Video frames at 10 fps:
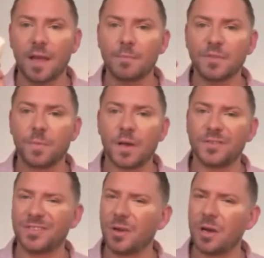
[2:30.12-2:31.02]
Damp
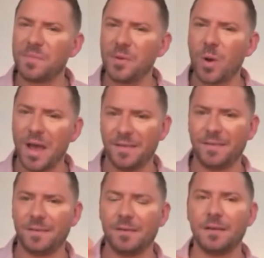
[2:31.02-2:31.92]
sponge, it's got to be
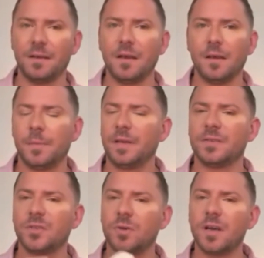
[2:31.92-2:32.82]
wet,
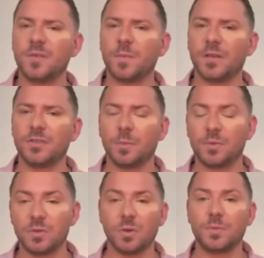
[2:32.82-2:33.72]
because a dry sponge
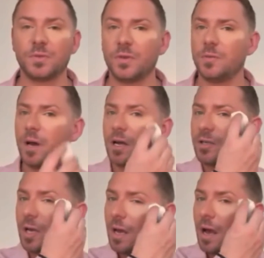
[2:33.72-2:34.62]
absorbs too
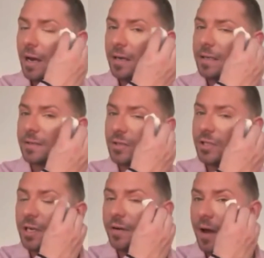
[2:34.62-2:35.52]
much and it doesn't
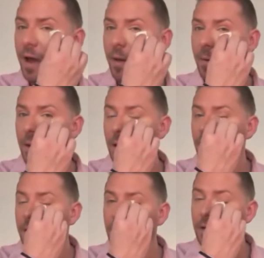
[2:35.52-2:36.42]
shear it out.
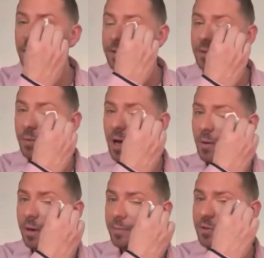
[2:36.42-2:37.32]
You notice as
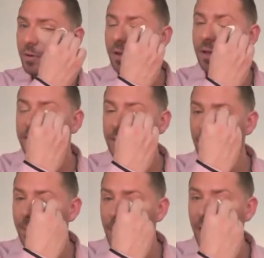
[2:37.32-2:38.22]
well when I'm doing this
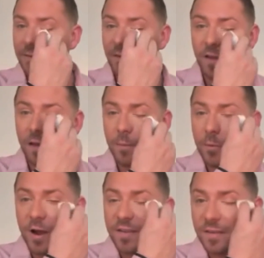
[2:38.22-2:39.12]
that I'm patting
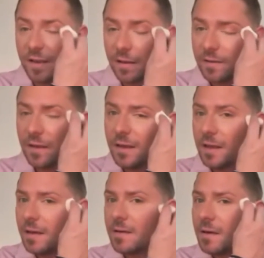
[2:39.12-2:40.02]
and pressing
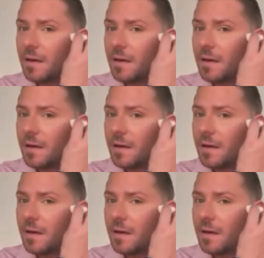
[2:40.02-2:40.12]
the